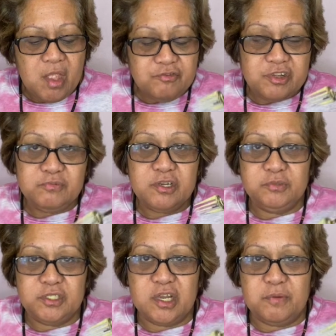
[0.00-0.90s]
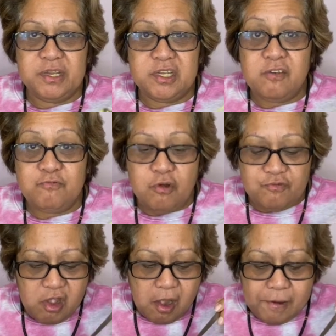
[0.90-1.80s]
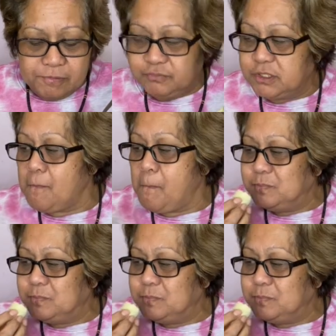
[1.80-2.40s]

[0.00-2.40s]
Sometimes you got to be careful of your thing.